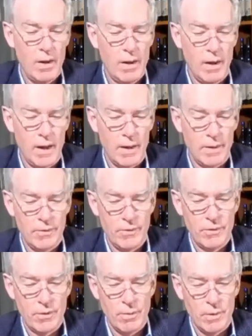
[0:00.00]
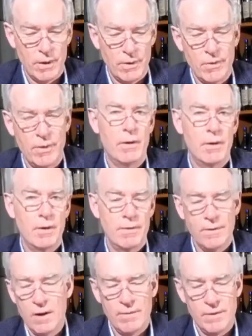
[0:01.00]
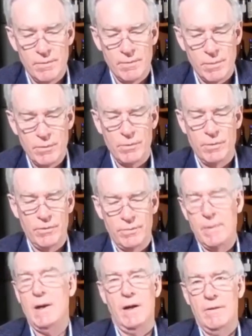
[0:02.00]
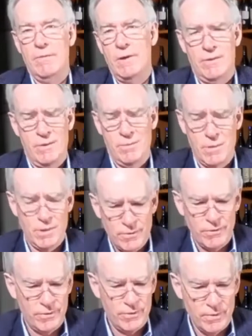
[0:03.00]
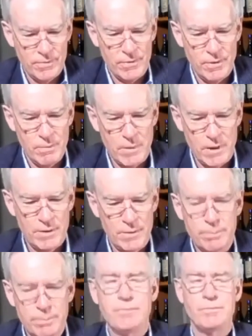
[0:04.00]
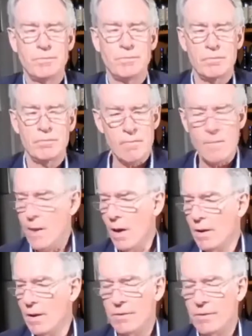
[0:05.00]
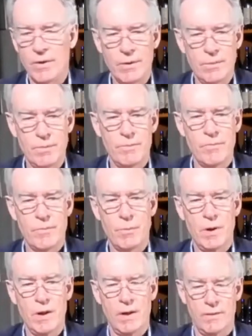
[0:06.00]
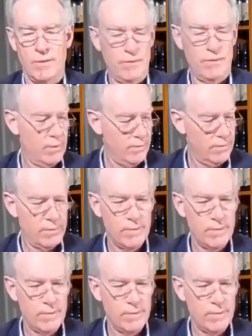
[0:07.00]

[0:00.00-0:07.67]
and it's complex. And there are only 500 bottles made. 500 bottles is not very much. So the wine itself,